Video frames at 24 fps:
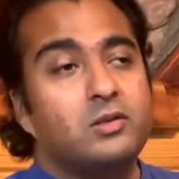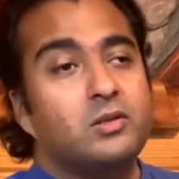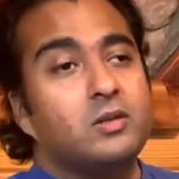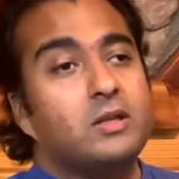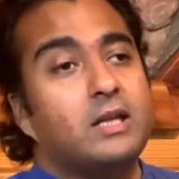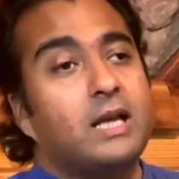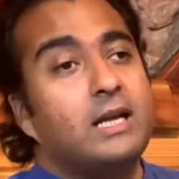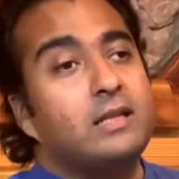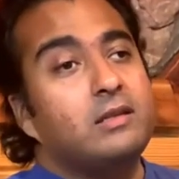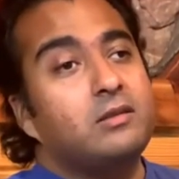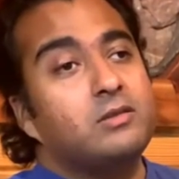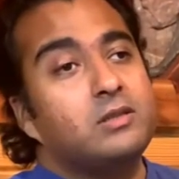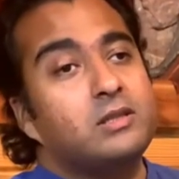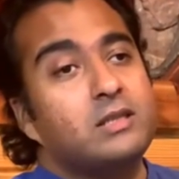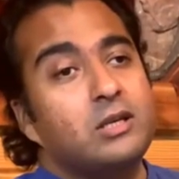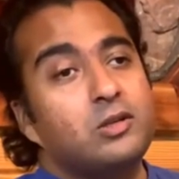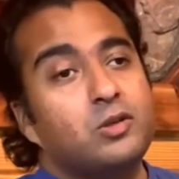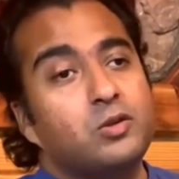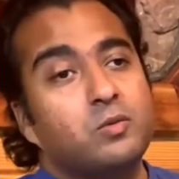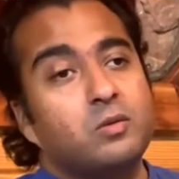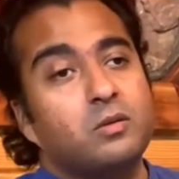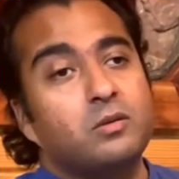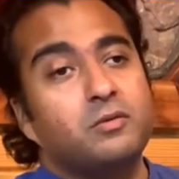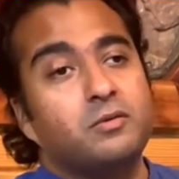So that
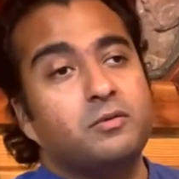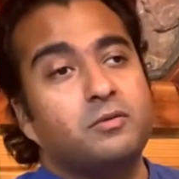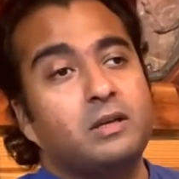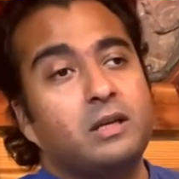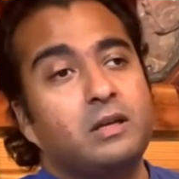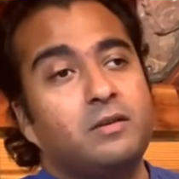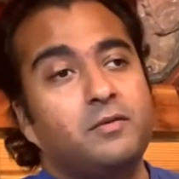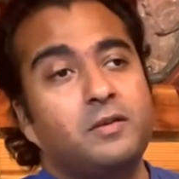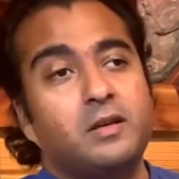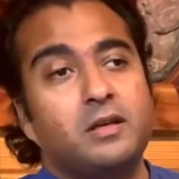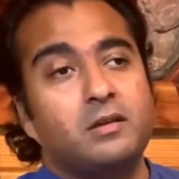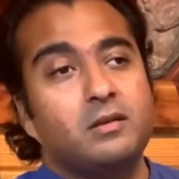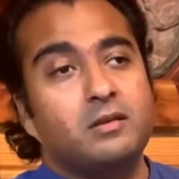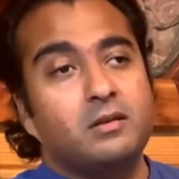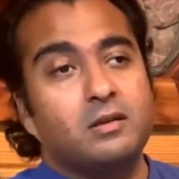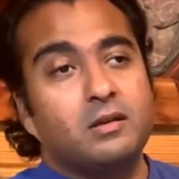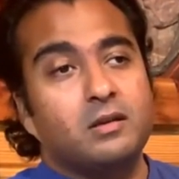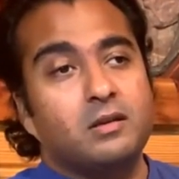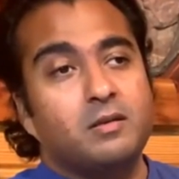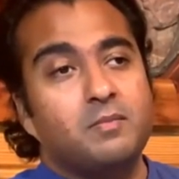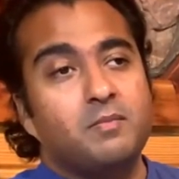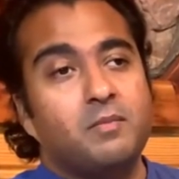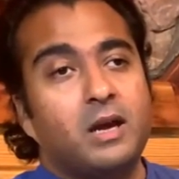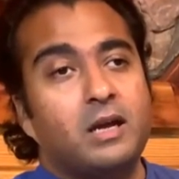sensual craving
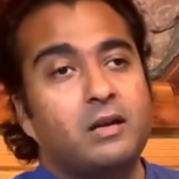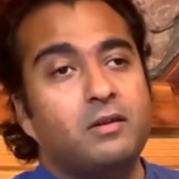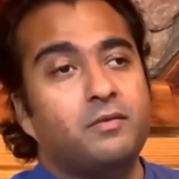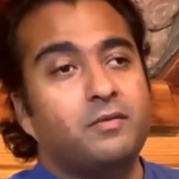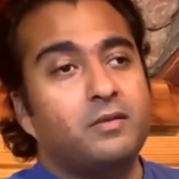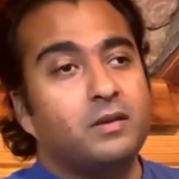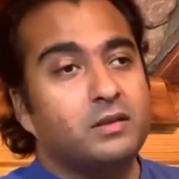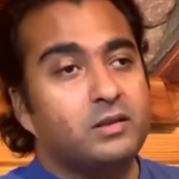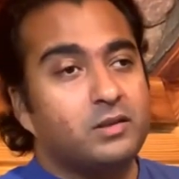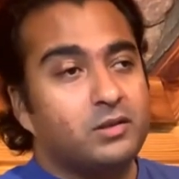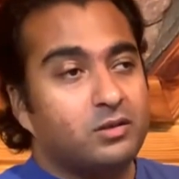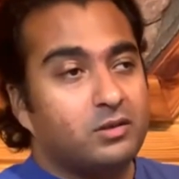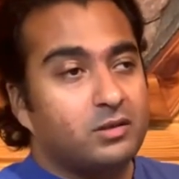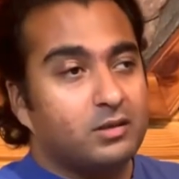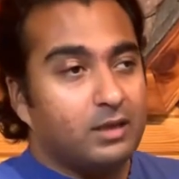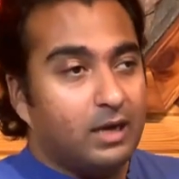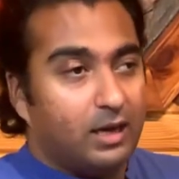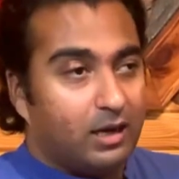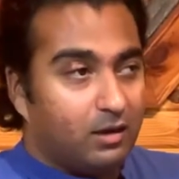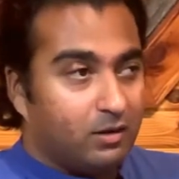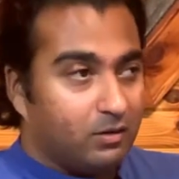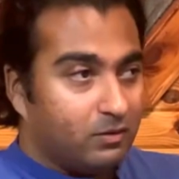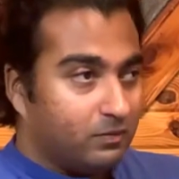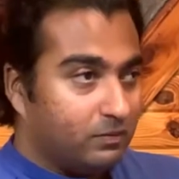manifests
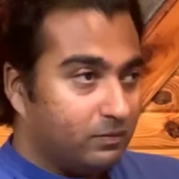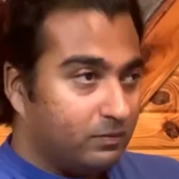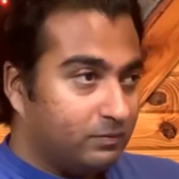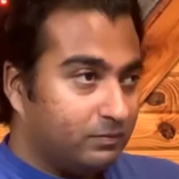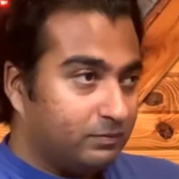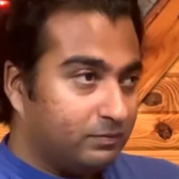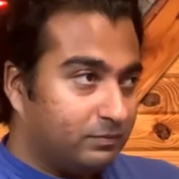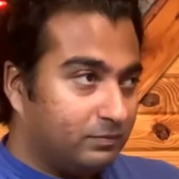how?